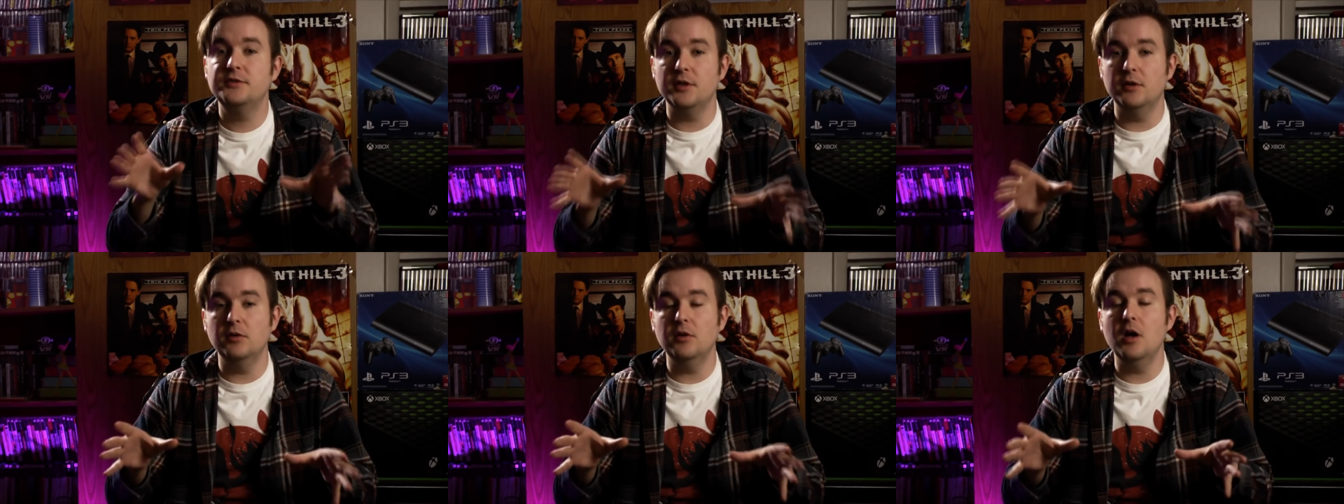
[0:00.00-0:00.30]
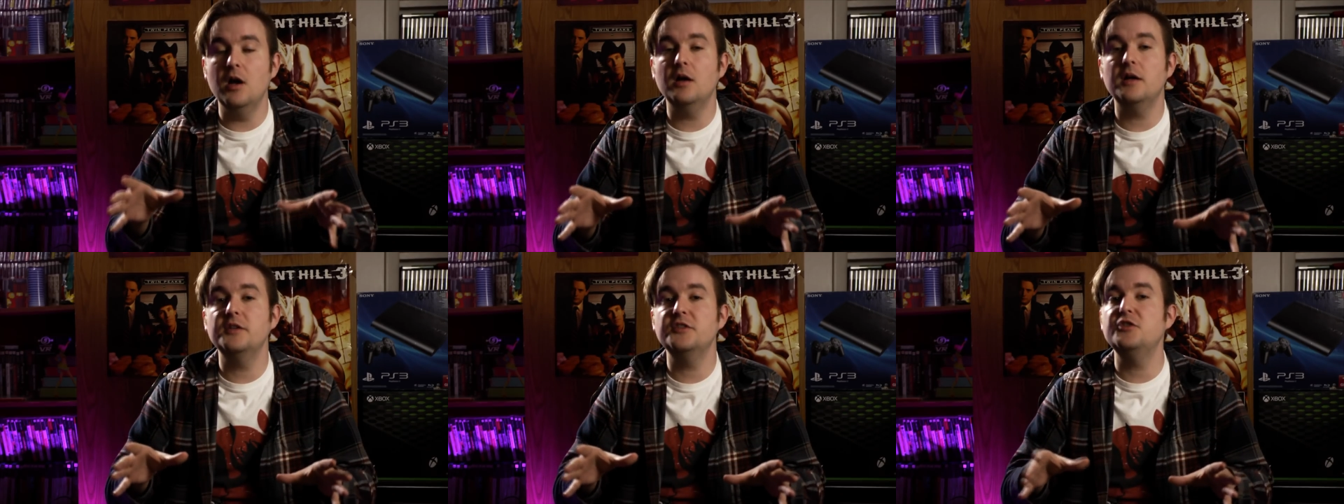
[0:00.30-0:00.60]
So
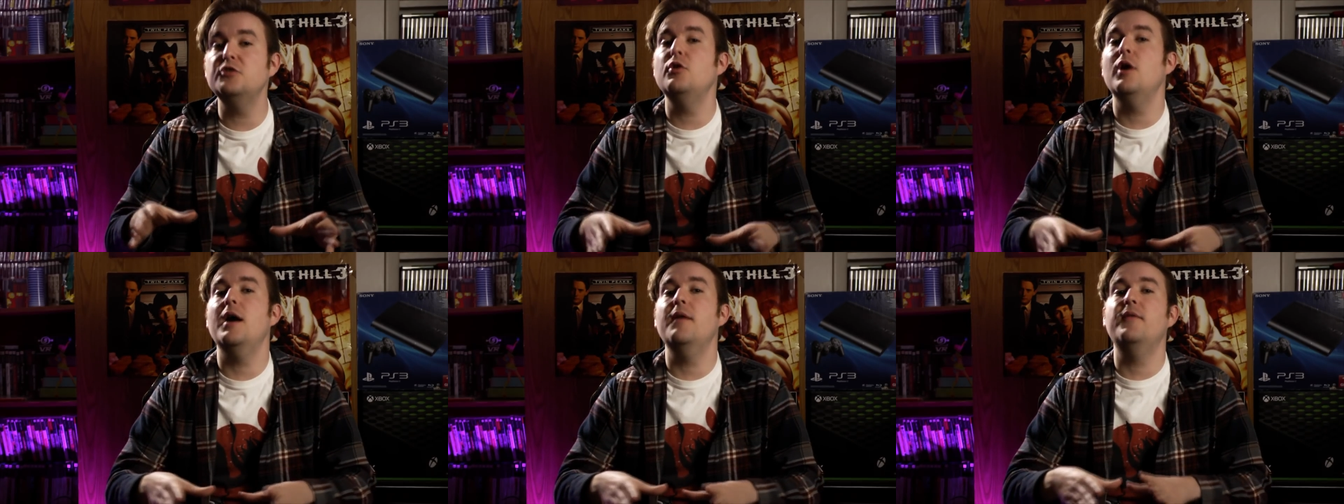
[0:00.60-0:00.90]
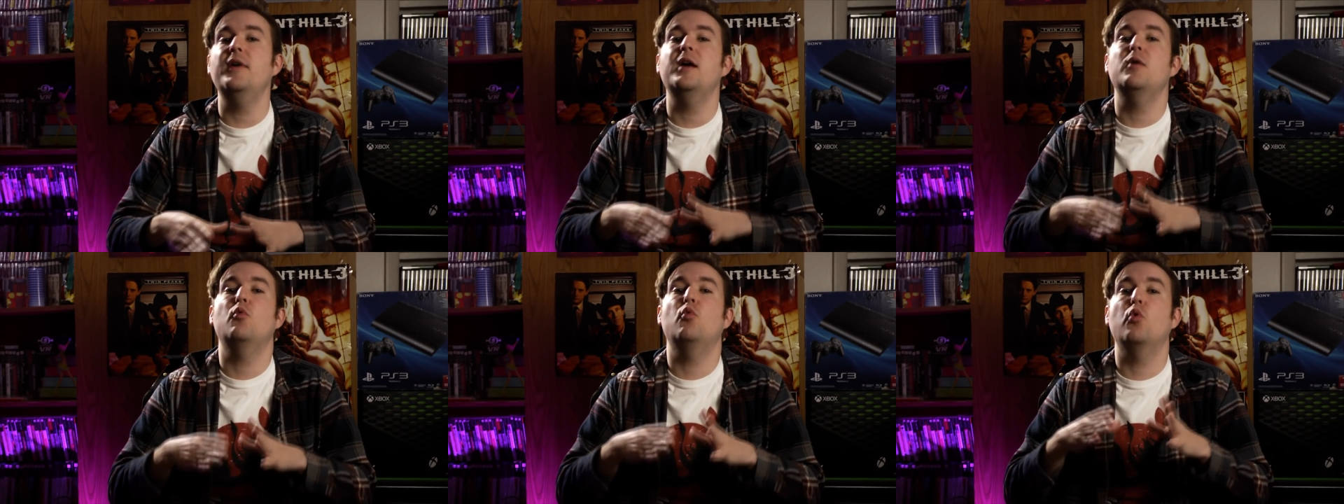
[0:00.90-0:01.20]
long as you have
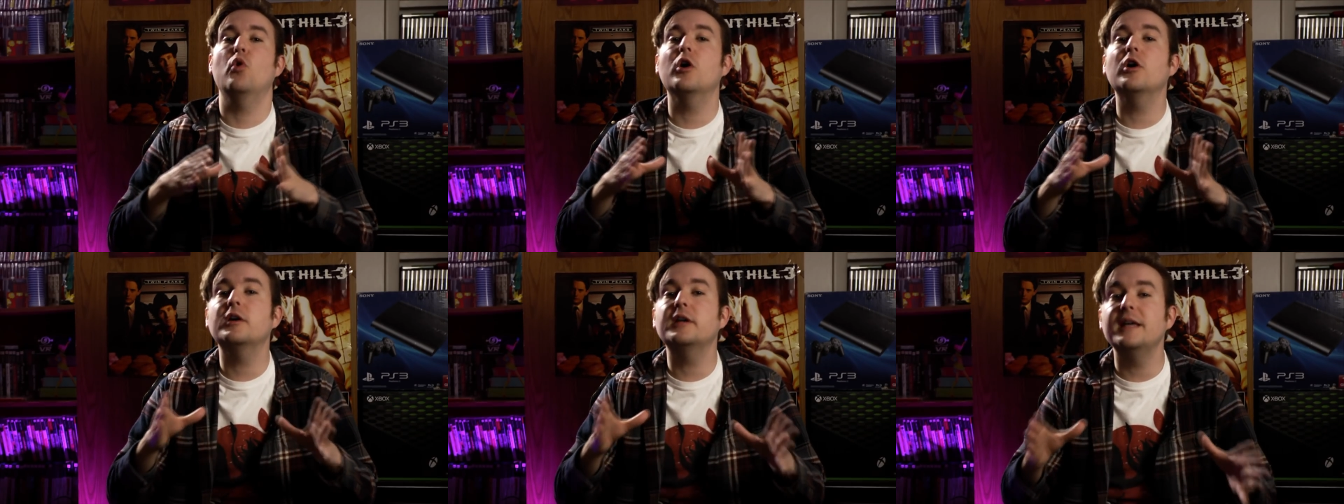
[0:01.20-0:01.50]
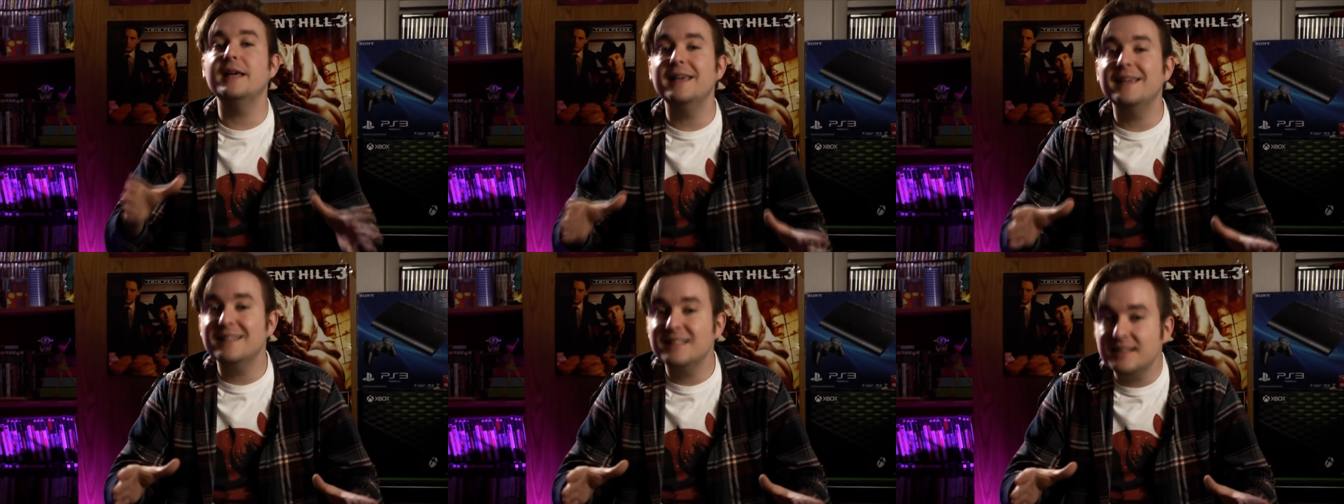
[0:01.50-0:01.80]
a
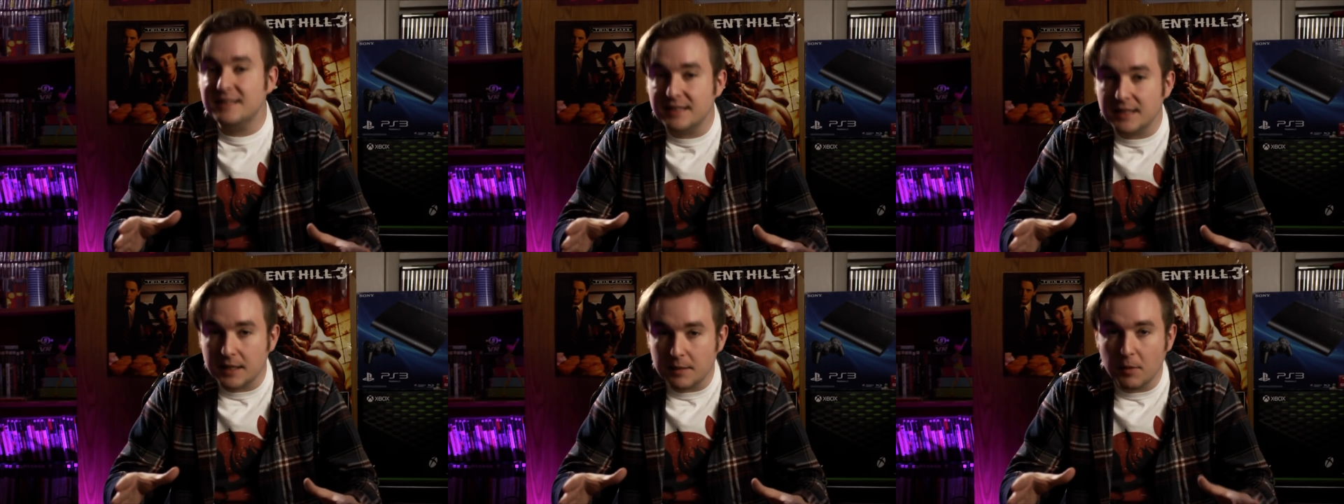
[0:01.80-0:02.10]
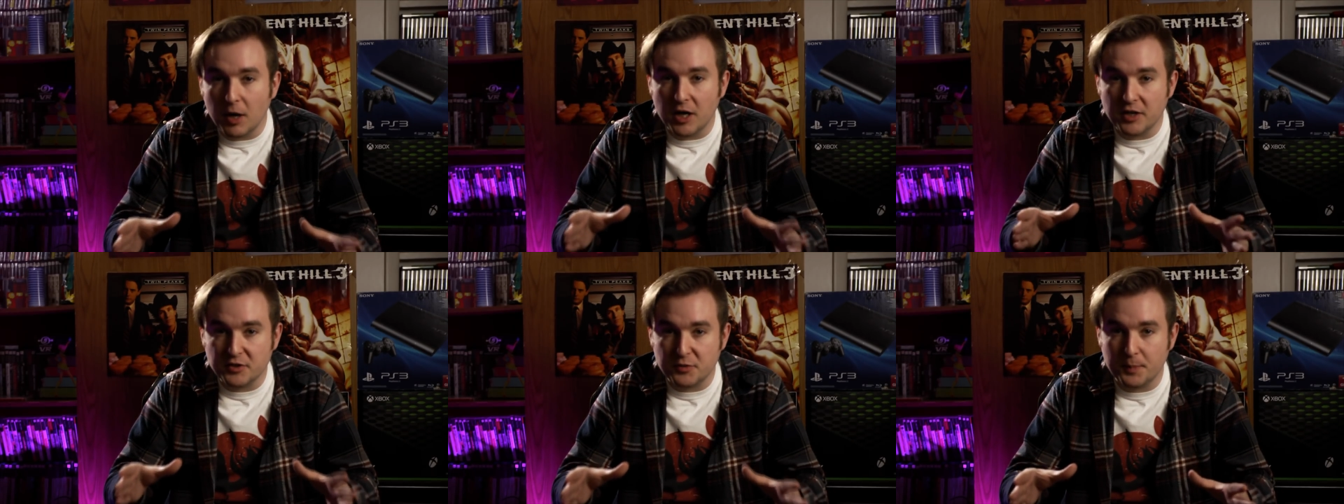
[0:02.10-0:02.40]
working
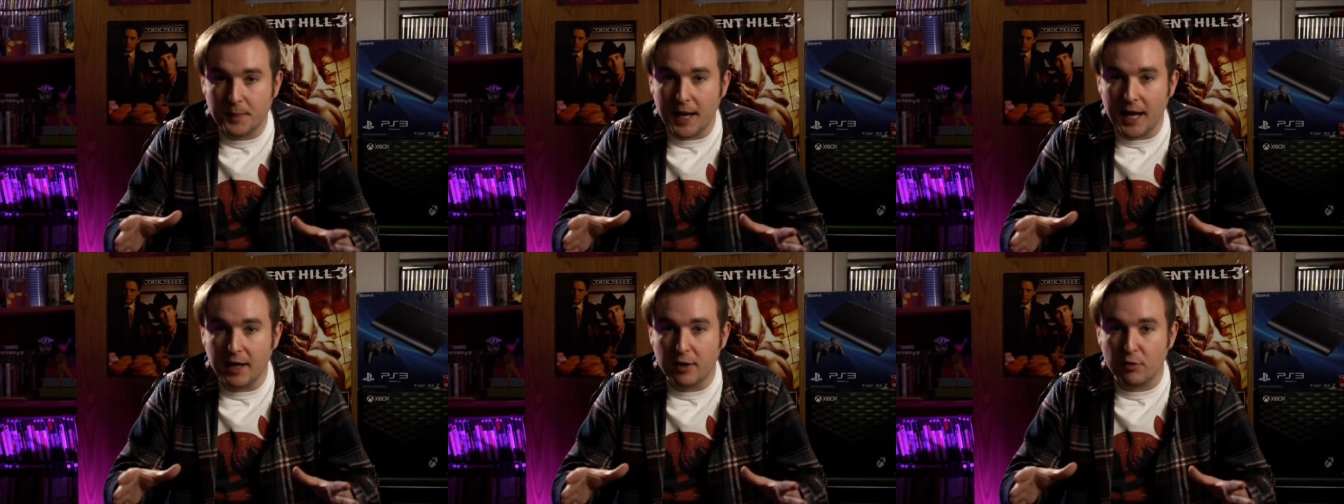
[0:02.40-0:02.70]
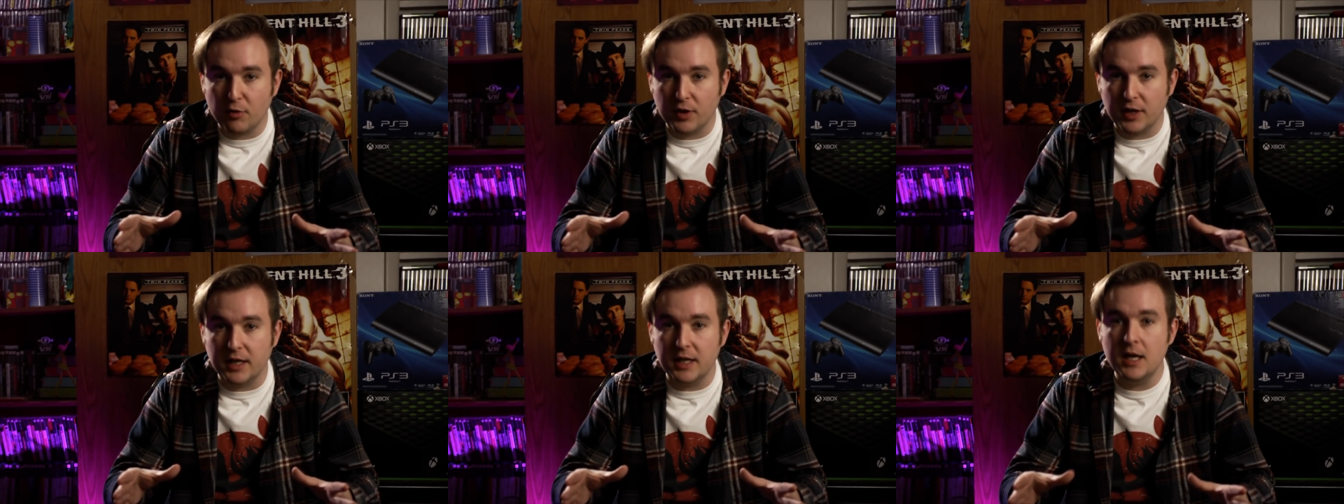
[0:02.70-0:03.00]
CMOS
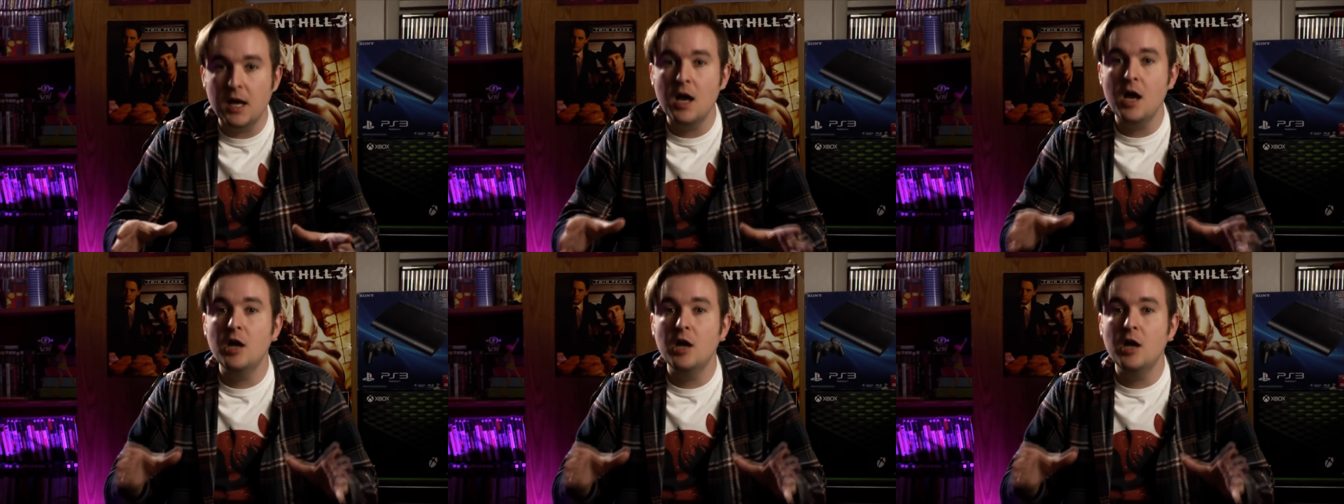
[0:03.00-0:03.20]
battery,